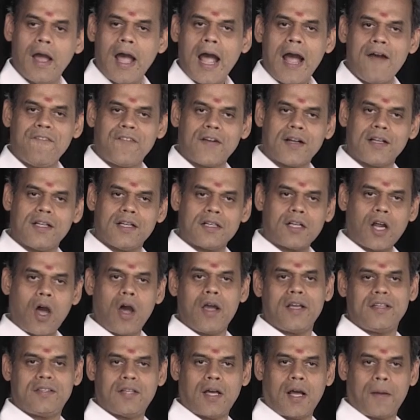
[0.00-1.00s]
After the
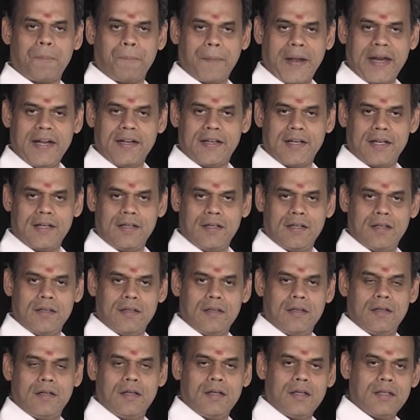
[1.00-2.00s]
toys are painted,
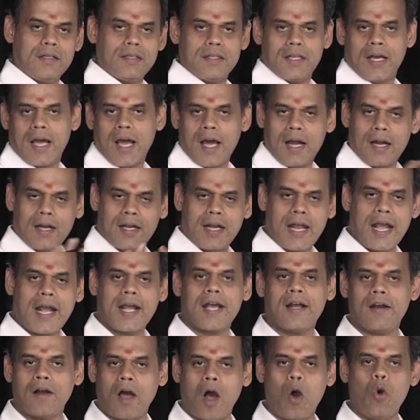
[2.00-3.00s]
they are
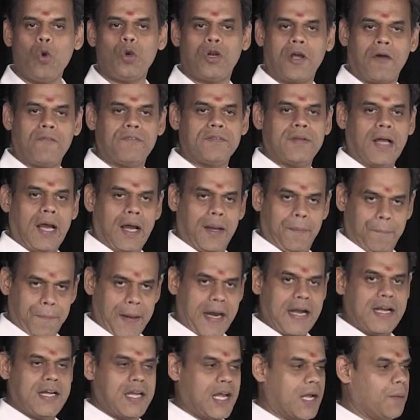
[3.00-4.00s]
taken out of the
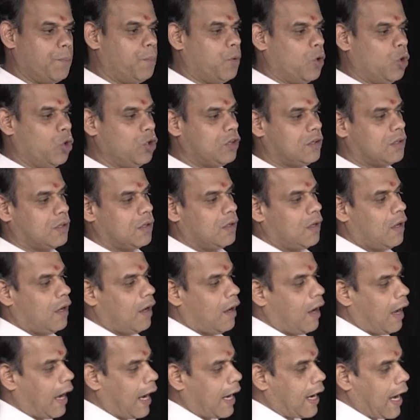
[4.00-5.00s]
painting booth,
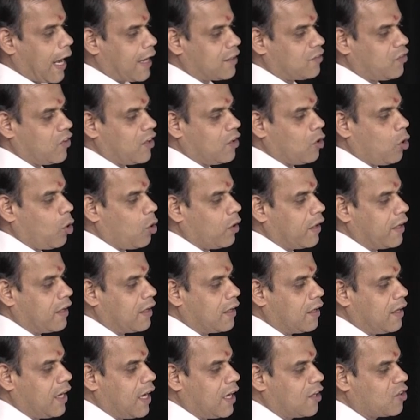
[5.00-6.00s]
and as we know,
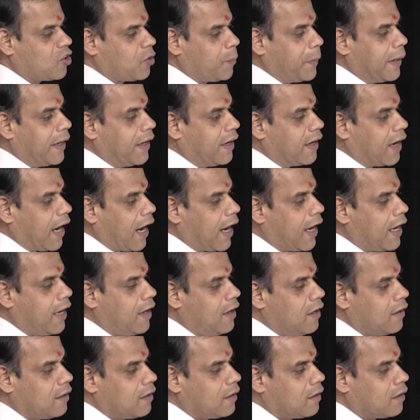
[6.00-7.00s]
it needs to be
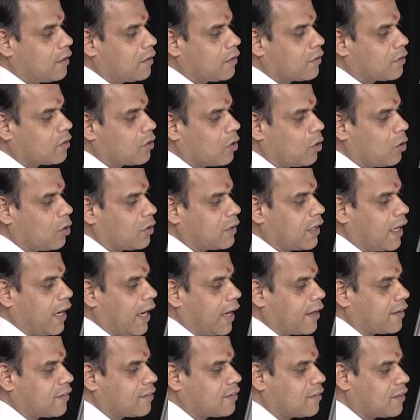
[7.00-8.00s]
dried. So, the
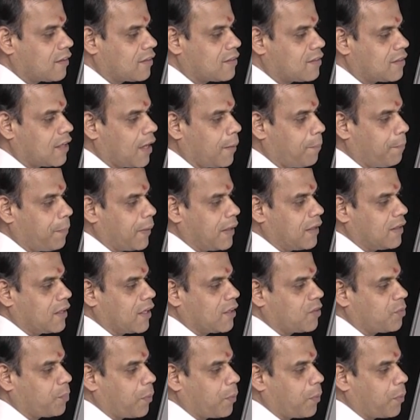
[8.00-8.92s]
next step in this